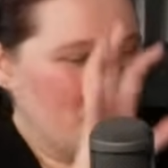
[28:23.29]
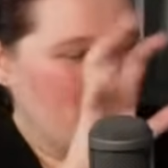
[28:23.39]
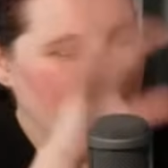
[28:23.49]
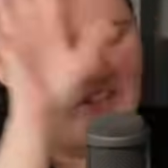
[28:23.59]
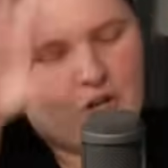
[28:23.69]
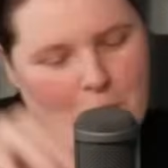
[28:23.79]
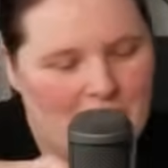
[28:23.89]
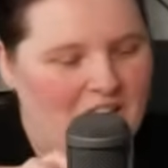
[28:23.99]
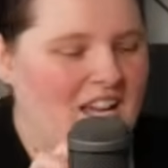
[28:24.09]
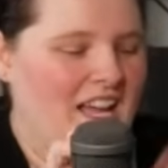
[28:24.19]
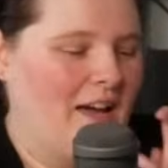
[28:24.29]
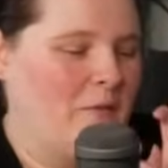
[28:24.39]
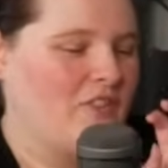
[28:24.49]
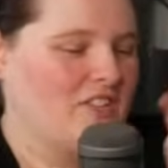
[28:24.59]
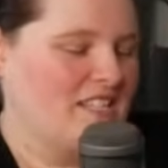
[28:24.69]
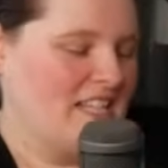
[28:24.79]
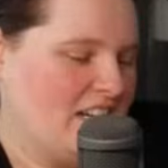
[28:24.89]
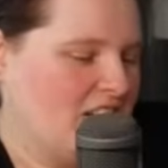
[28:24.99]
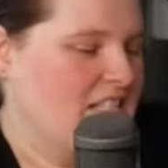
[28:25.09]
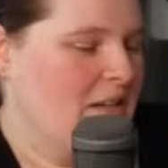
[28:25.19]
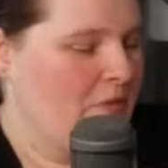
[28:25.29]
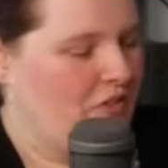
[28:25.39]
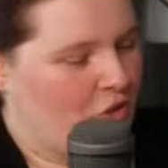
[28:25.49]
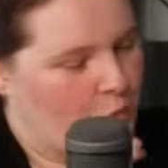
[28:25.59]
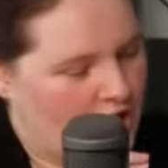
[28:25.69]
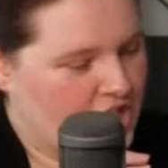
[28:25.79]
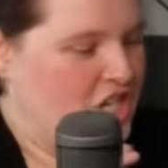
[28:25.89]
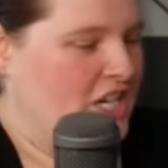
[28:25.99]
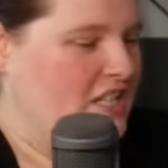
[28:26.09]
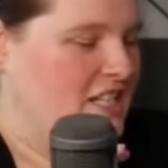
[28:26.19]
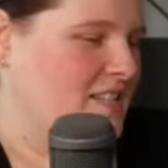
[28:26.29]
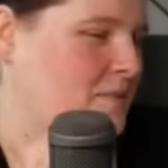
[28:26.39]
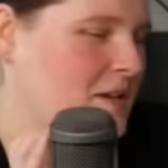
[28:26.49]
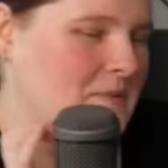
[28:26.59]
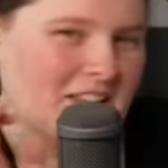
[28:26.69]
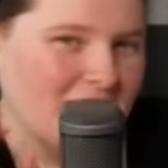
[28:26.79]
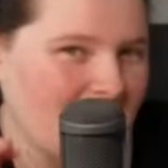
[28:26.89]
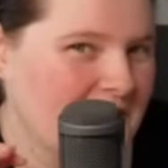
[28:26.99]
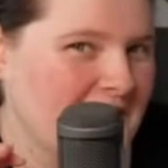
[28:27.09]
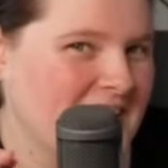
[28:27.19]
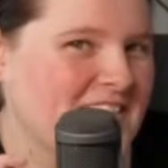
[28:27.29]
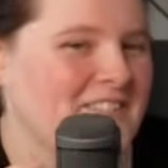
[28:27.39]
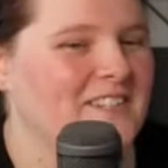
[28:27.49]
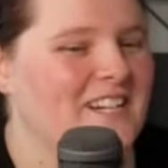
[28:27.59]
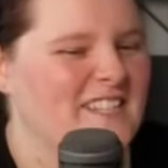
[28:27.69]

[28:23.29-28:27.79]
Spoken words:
we got the notebook and we've got the stickers and we've got the washi and then sometimes like another accessory,